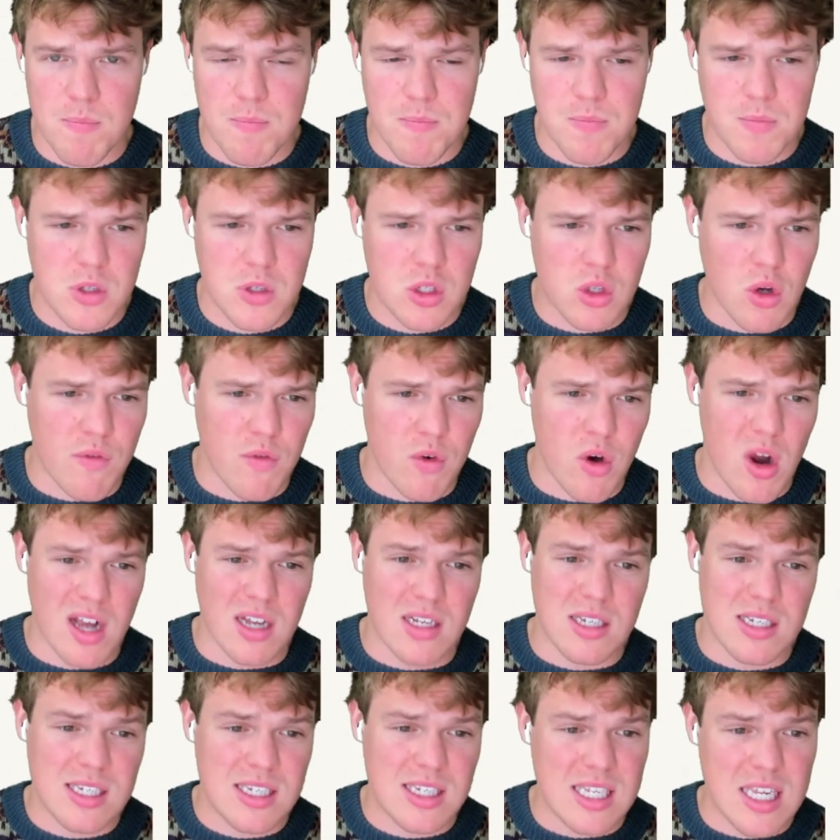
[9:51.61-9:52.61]
So for
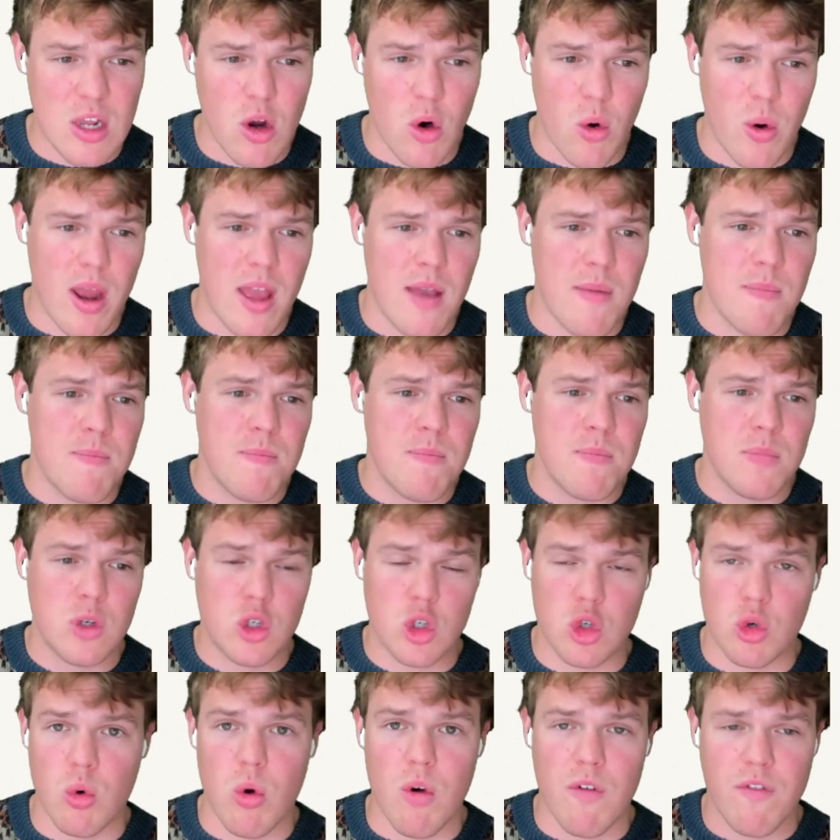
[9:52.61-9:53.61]
us, CRM,
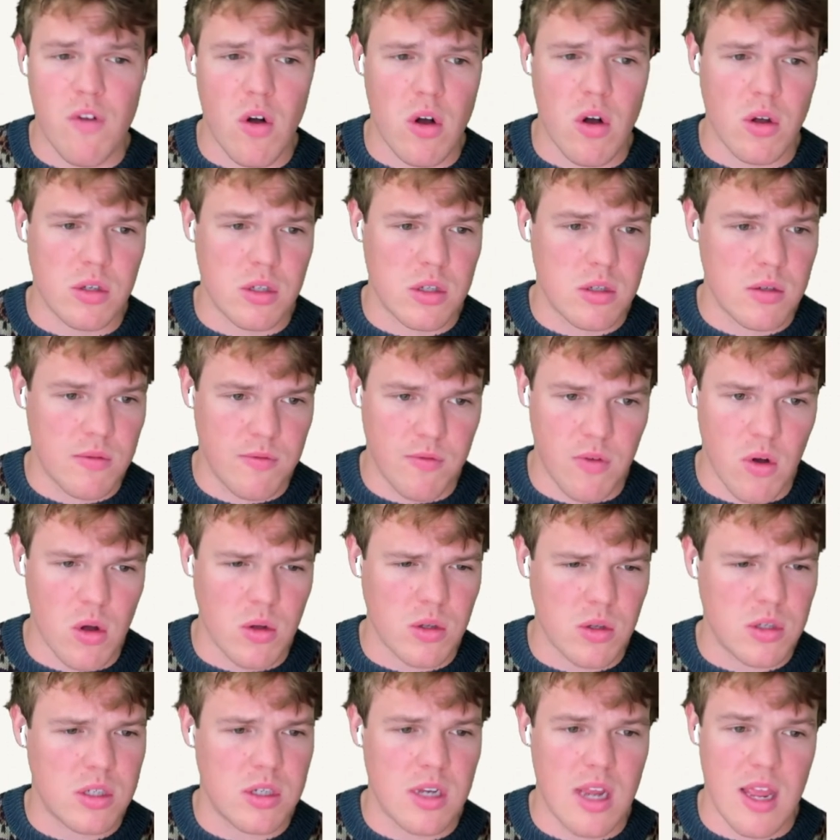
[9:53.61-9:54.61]
true or false,
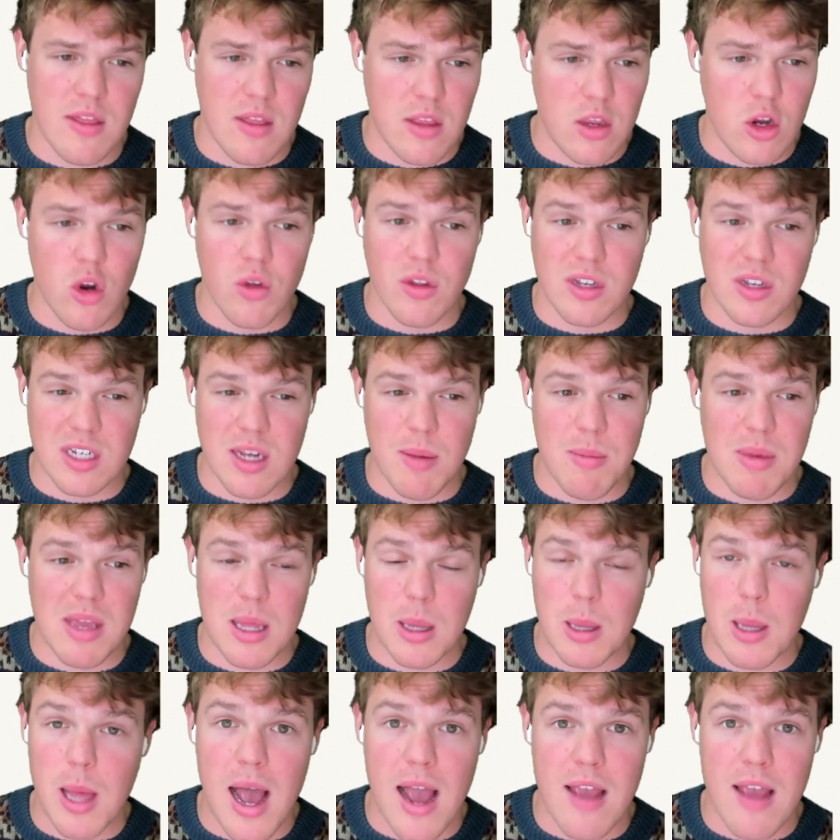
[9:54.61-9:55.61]
false. And you know, that's coming in
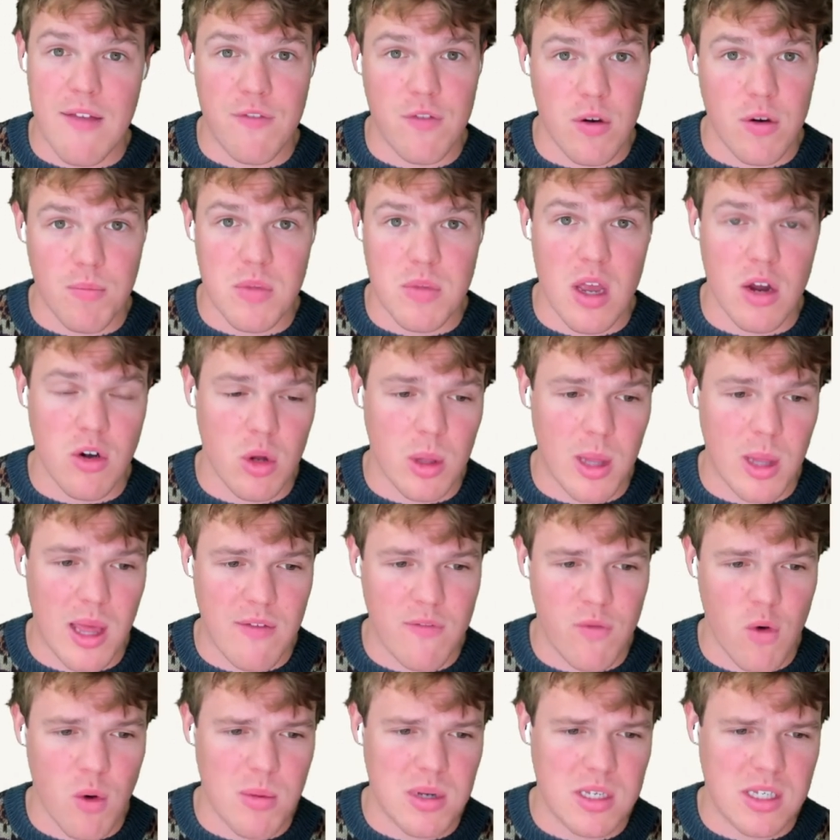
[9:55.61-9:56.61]
live from the underlying
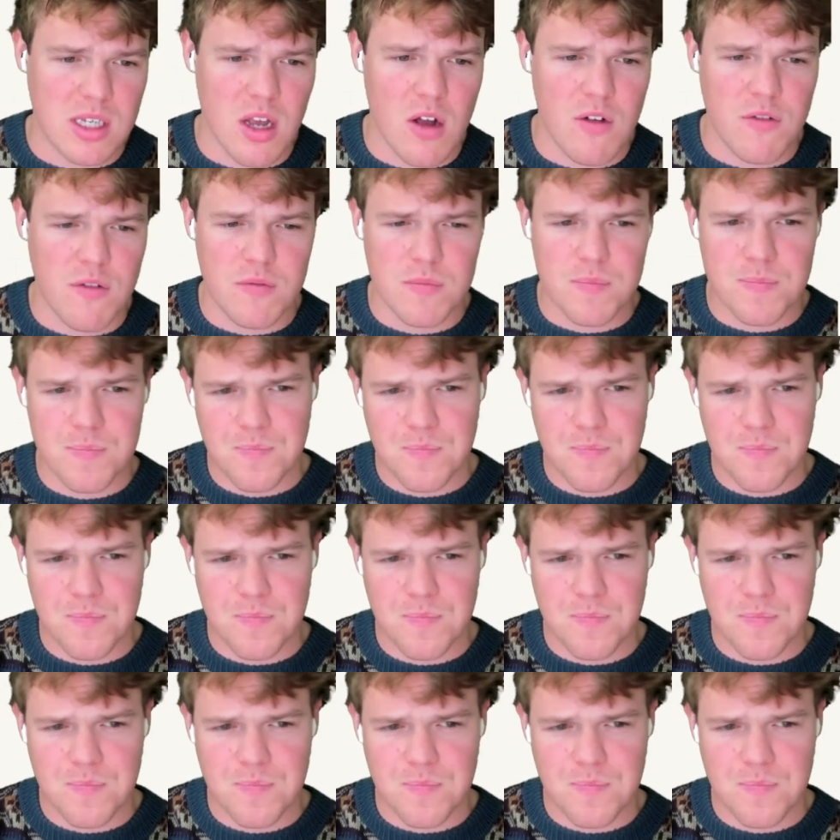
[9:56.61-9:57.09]
form itself.